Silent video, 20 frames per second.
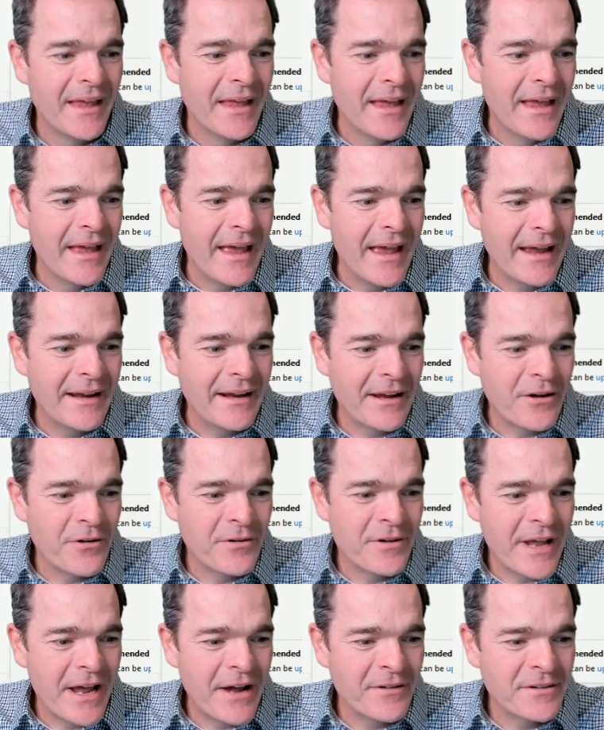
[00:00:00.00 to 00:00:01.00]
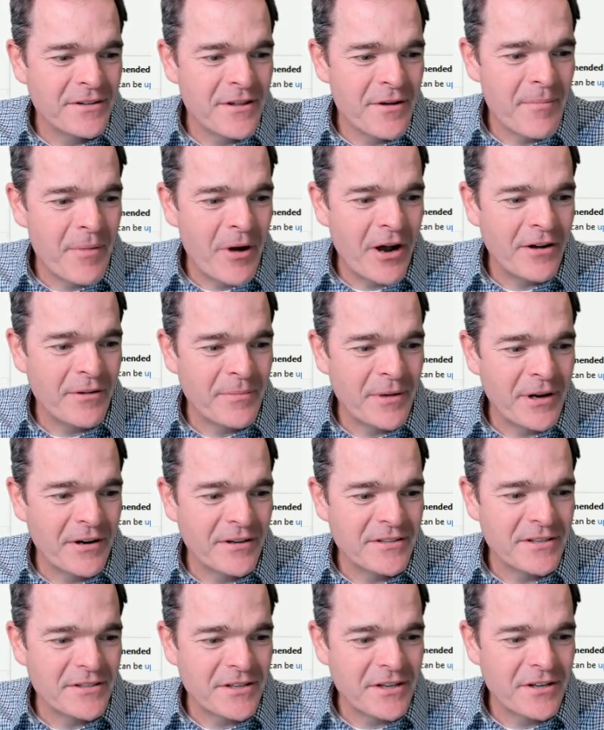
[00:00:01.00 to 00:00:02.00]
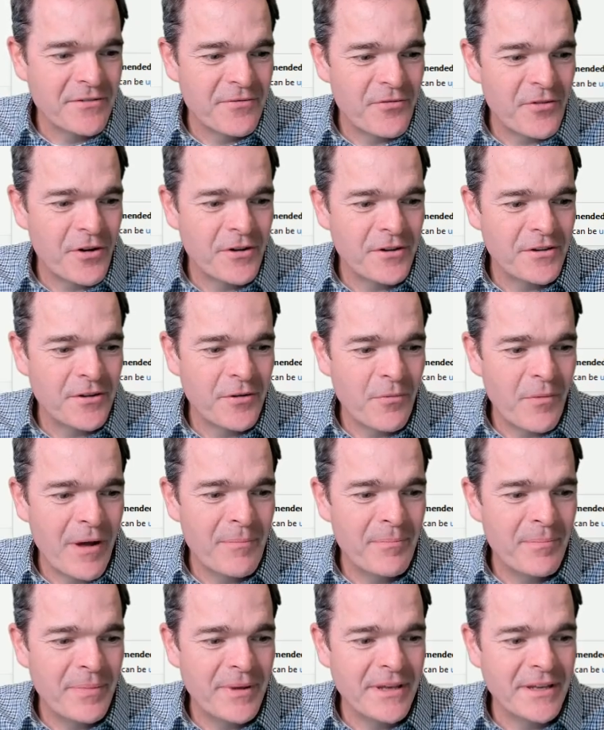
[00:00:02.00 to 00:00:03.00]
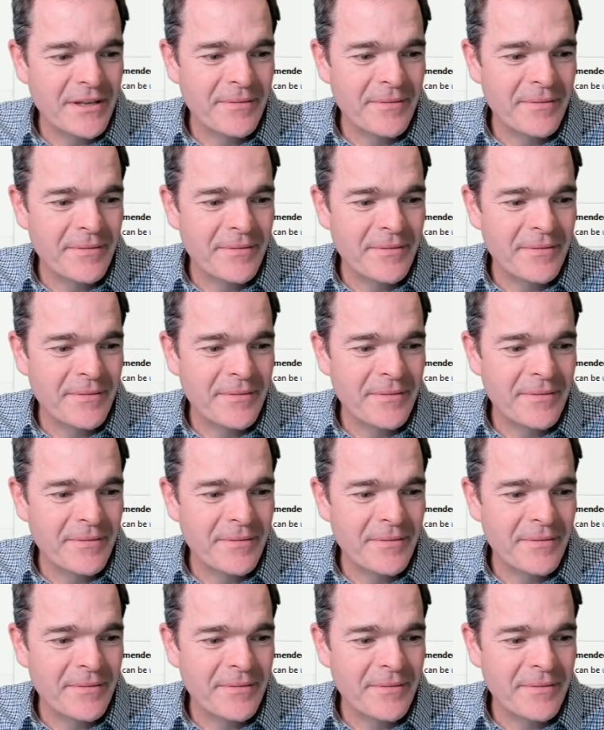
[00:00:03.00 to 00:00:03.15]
and I go down to the bottom here, it says Convert to WebP.